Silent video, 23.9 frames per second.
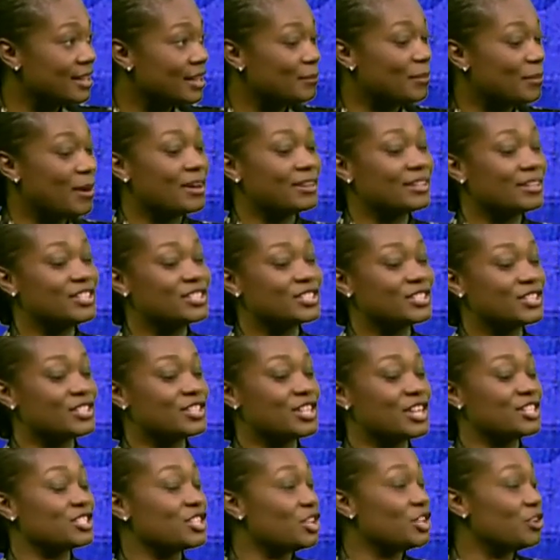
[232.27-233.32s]
Partners such
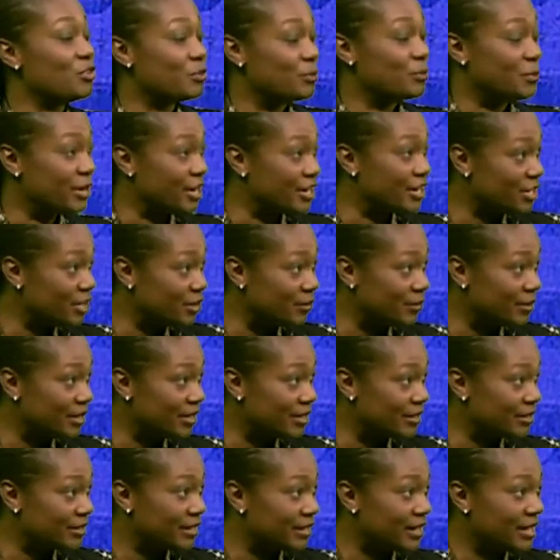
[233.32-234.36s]
as the European
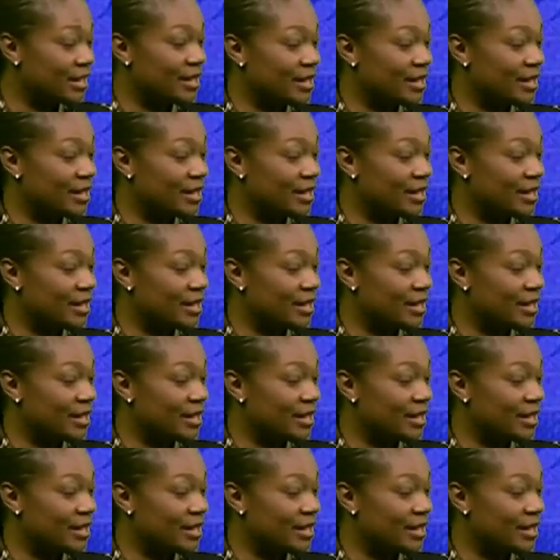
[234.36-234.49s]
Union,